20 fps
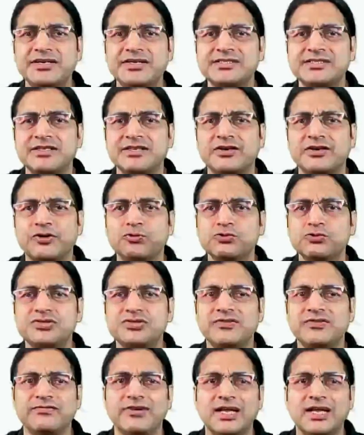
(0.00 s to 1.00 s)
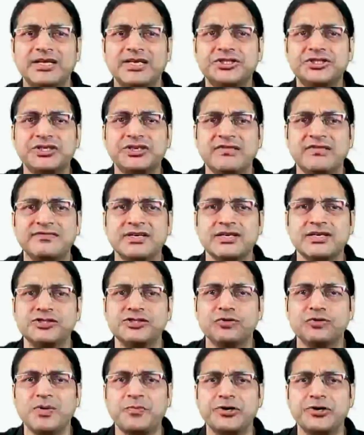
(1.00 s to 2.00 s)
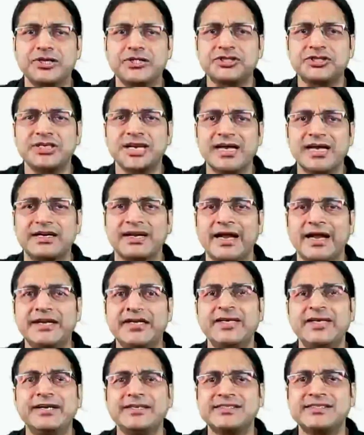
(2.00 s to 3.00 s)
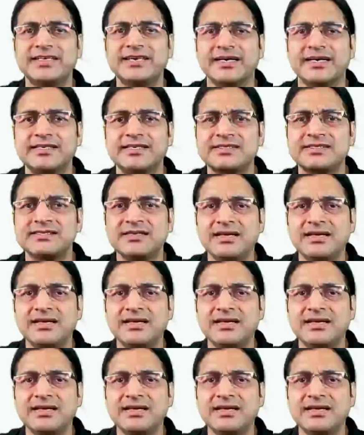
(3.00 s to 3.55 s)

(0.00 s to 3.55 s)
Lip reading: is accused of violation of the Consumer Protection Act 1986